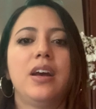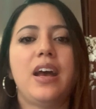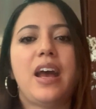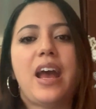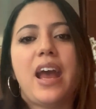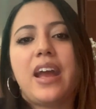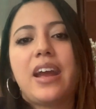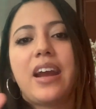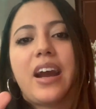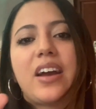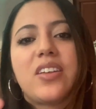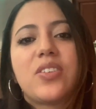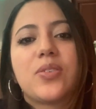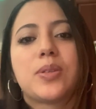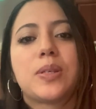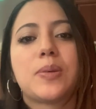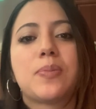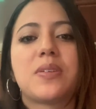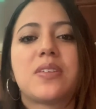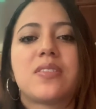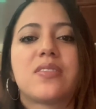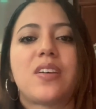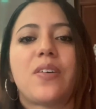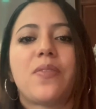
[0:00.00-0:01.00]
Hey guys, what's up?
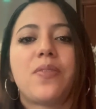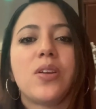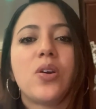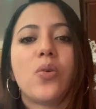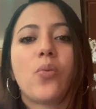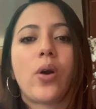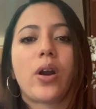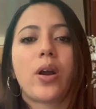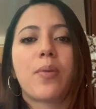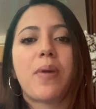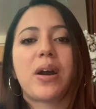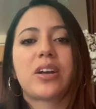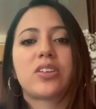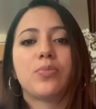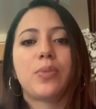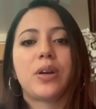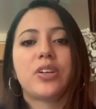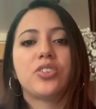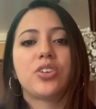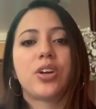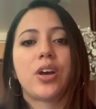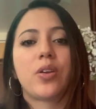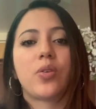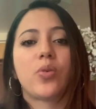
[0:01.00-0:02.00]
This is Stephanie. Welcome back to my
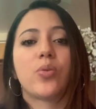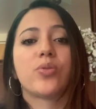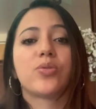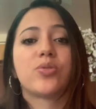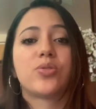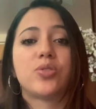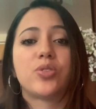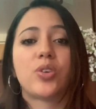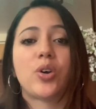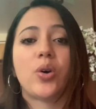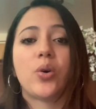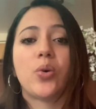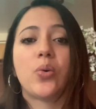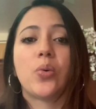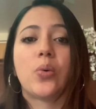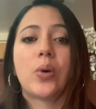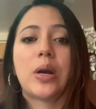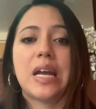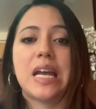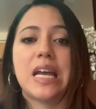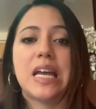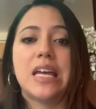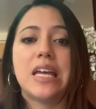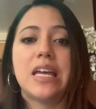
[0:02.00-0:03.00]
channel. So
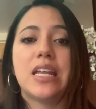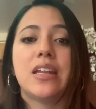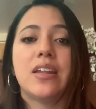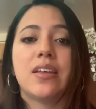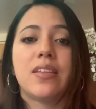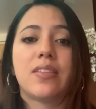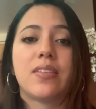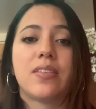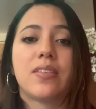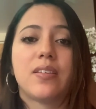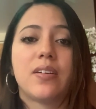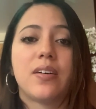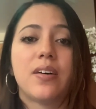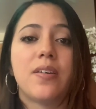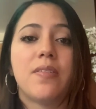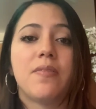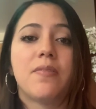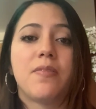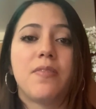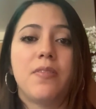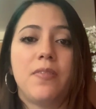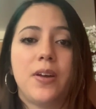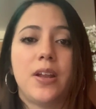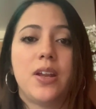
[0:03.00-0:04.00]
in the
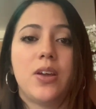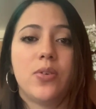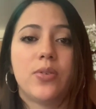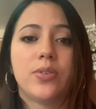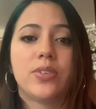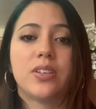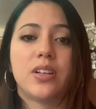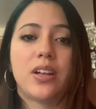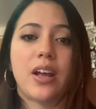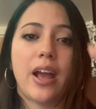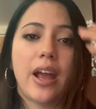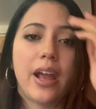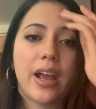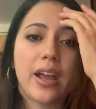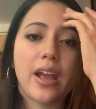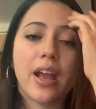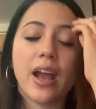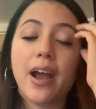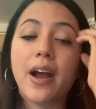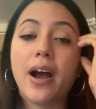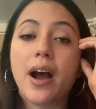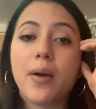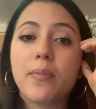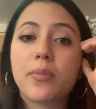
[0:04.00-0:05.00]
video today,
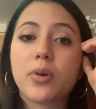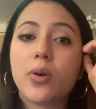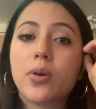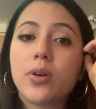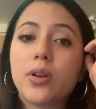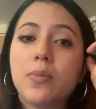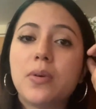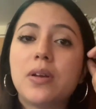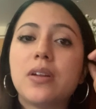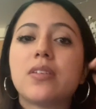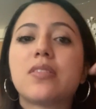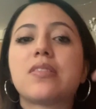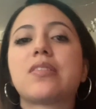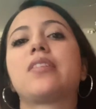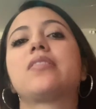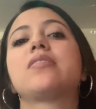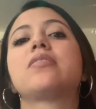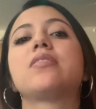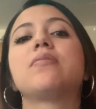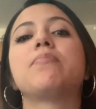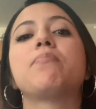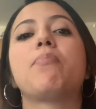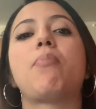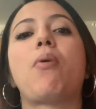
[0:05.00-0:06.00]
I'm going to be
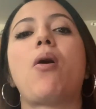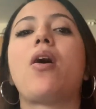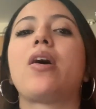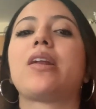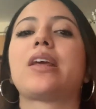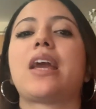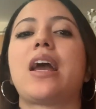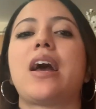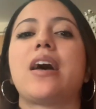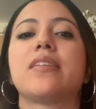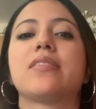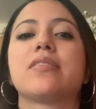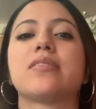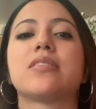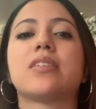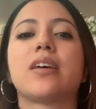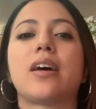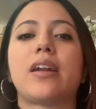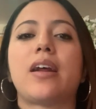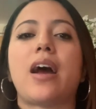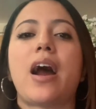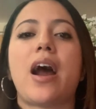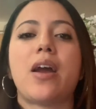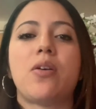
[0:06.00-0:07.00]
discussing podcasts
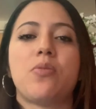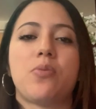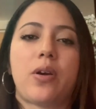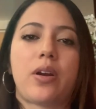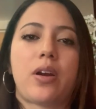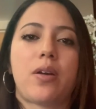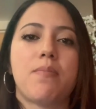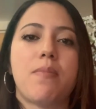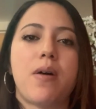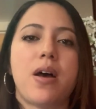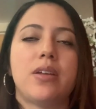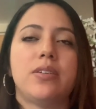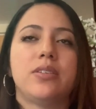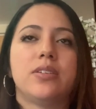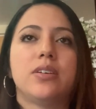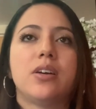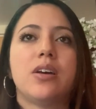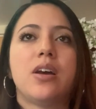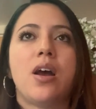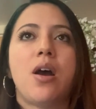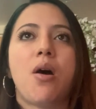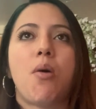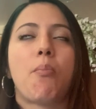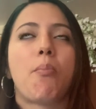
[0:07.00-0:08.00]
that I recommend.
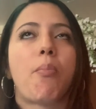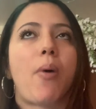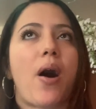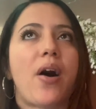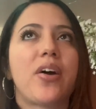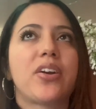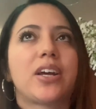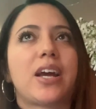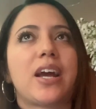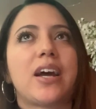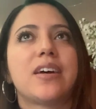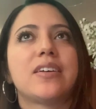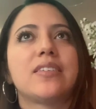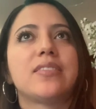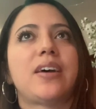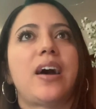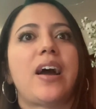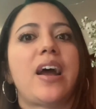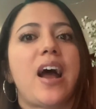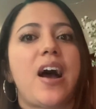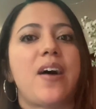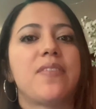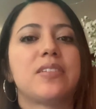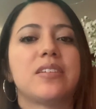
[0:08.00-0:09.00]
Podcasts, I
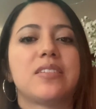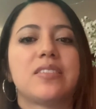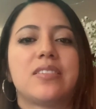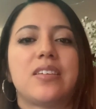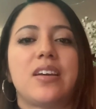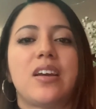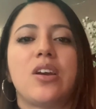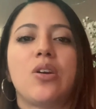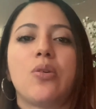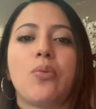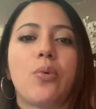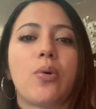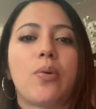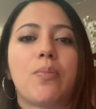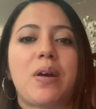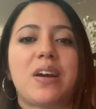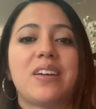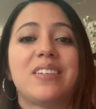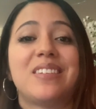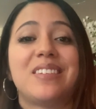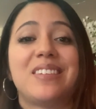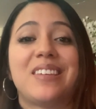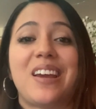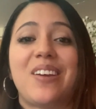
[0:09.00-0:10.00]
have to say, were my
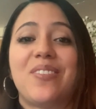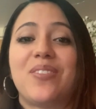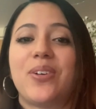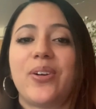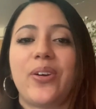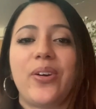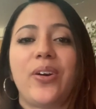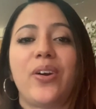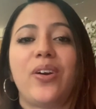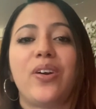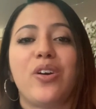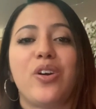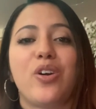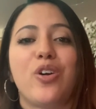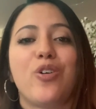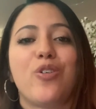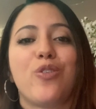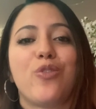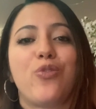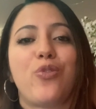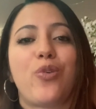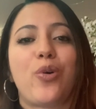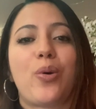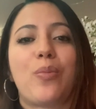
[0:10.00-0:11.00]
savior
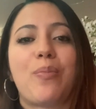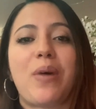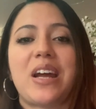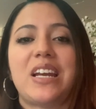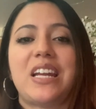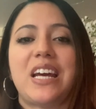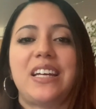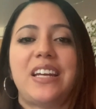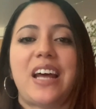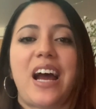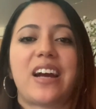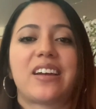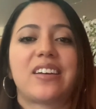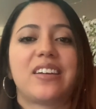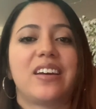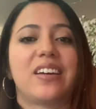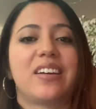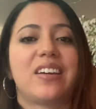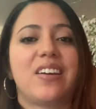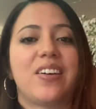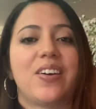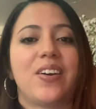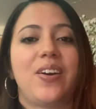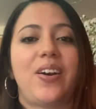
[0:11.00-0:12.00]
for my didactic
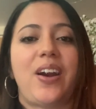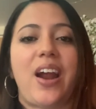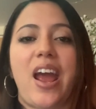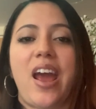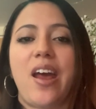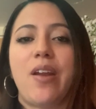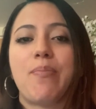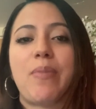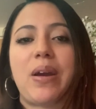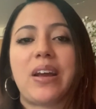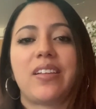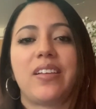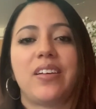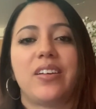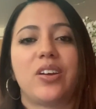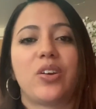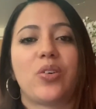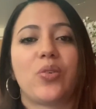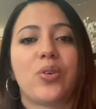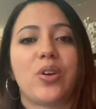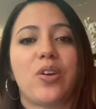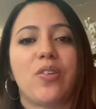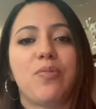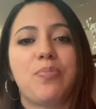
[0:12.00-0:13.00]
year and my
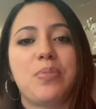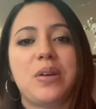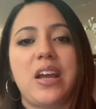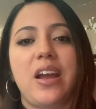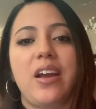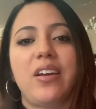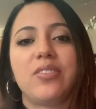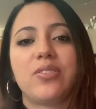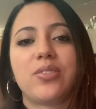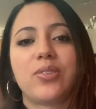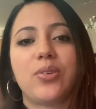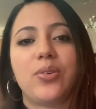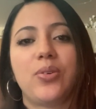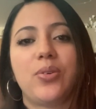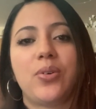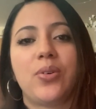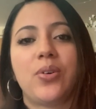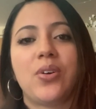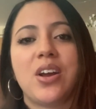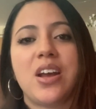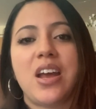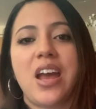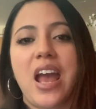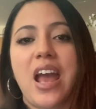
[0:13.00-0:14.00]
clinical year PA
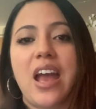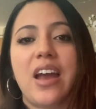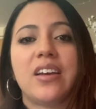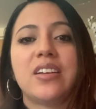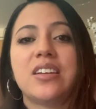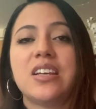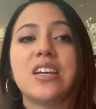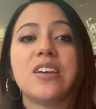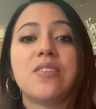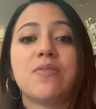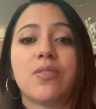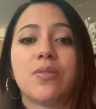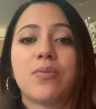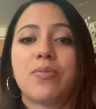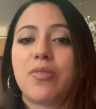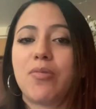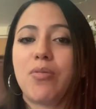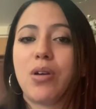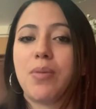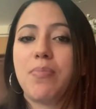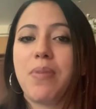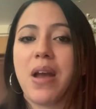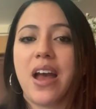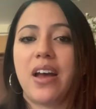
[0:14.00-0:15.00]
school, and even for
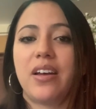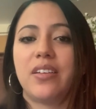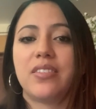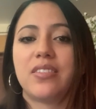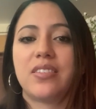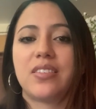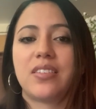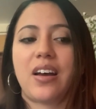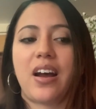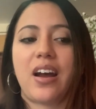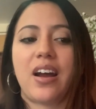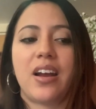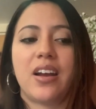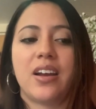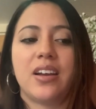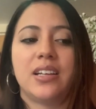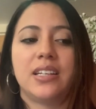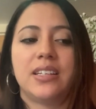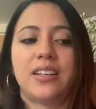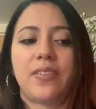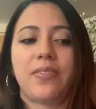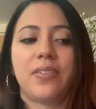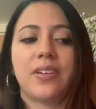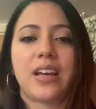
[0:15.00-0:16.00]
my pants. I
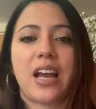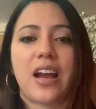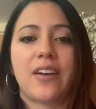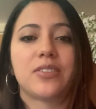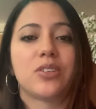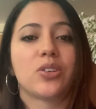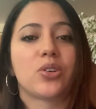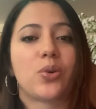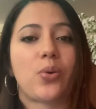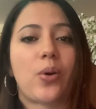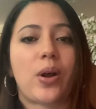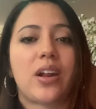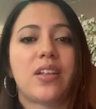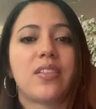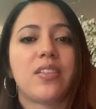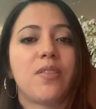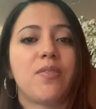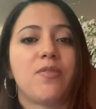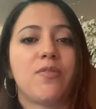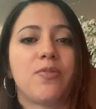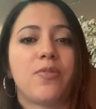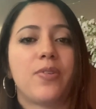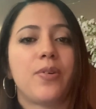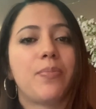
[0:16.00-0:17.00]
definitely have to credit
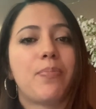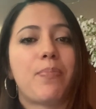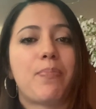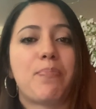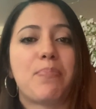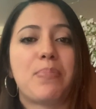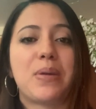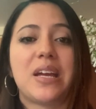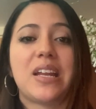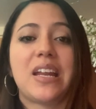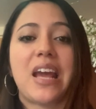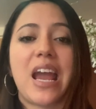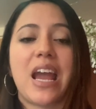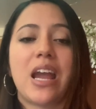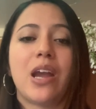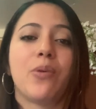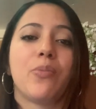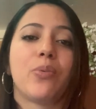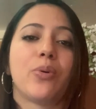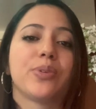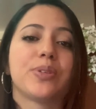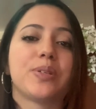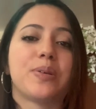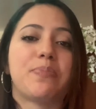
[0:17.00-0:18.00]
them for being
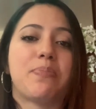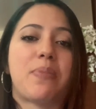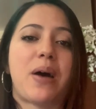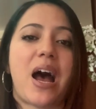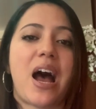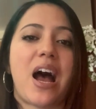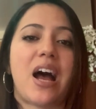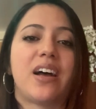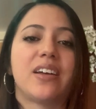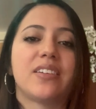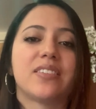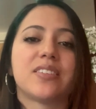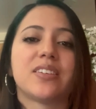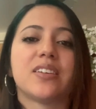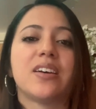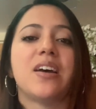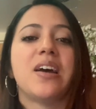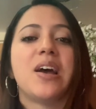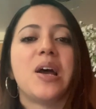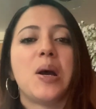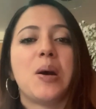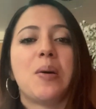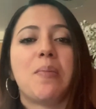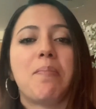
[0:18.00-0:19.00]
able to pass
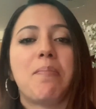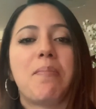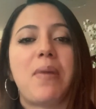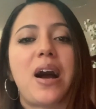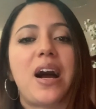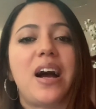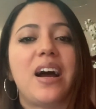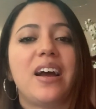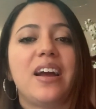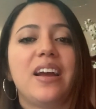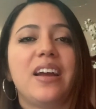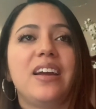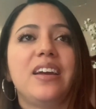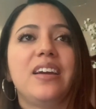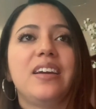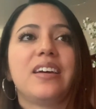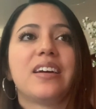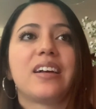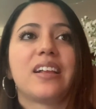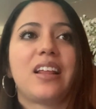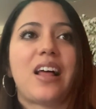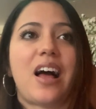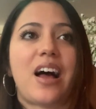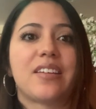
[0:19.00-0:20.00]
my
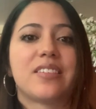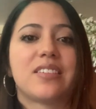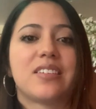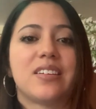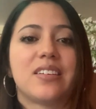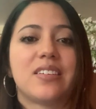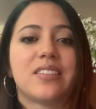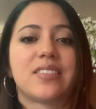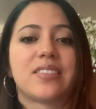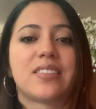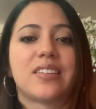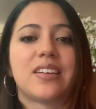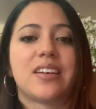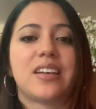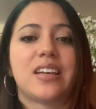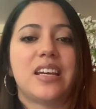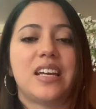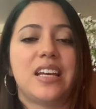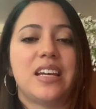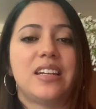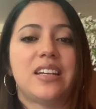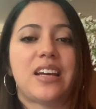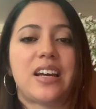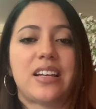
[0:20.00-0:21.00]
classes
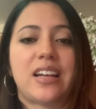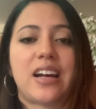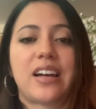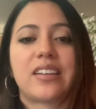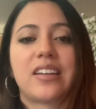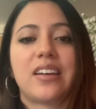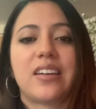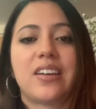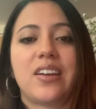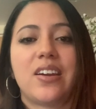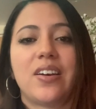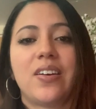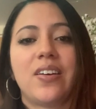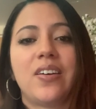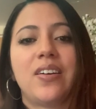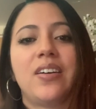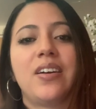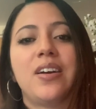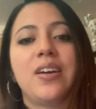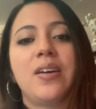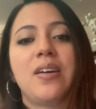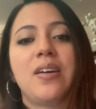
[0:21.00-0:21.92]
in didactic year,